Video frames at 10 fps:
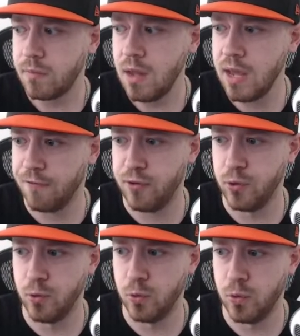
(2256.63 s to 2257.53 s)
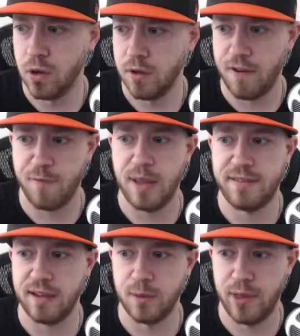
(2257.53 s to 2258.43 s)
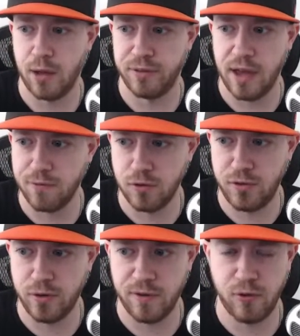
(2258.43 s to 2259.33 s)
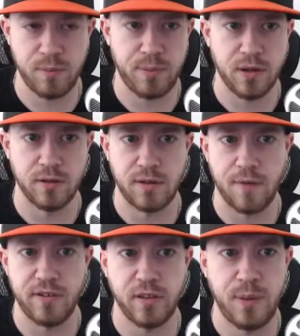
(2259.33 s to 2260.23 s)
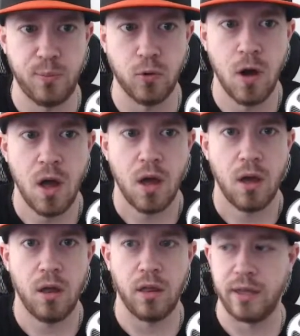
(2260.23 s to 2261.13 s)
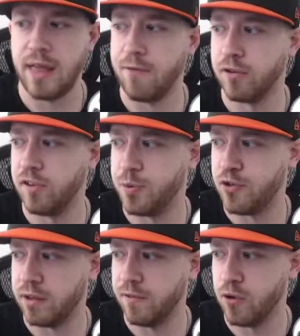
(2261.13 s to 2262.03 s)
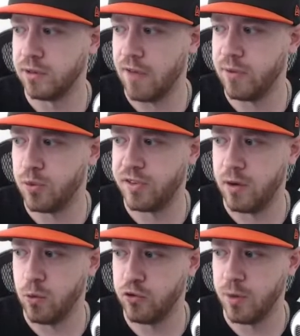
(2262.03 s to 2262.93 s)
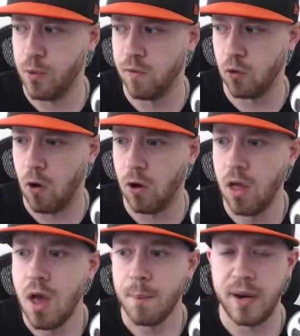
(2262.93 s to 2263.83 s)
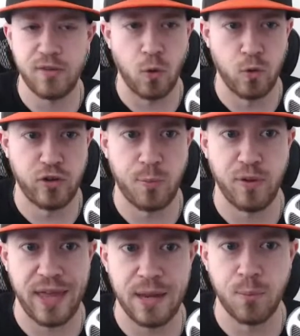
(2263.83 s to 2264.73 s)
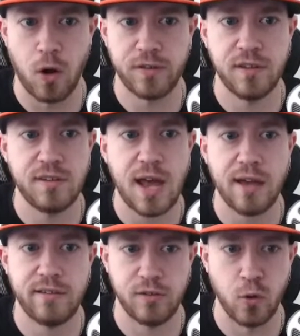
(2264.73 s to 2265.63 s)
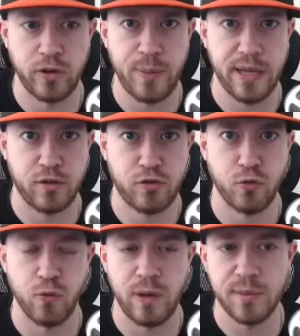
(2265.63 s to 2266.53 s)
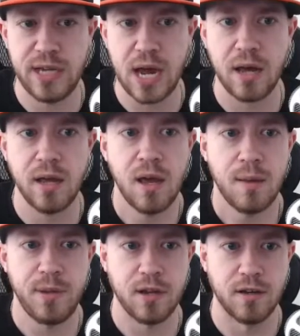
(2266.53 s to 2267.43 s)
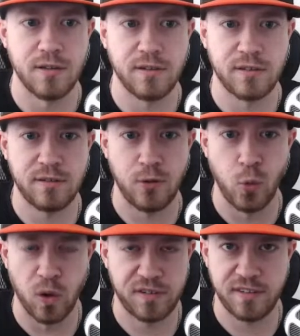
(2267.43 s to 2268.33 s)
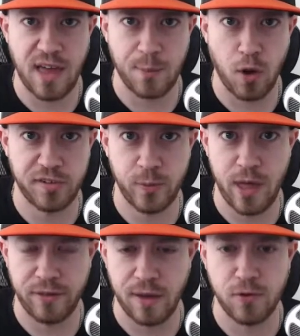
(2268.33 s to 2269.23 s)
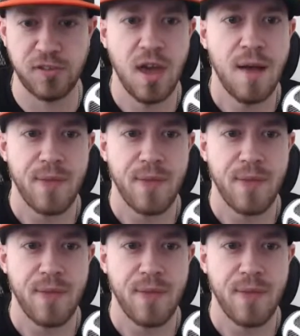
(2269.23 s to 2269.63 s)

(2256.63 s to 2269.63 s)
If you 5-man stack them without Devers, you're different because obviously people like Devers is projected for 11% ownership overall, but his ownership within Boston stacks is going to be extremely high because who wants to stack Boston without Devers?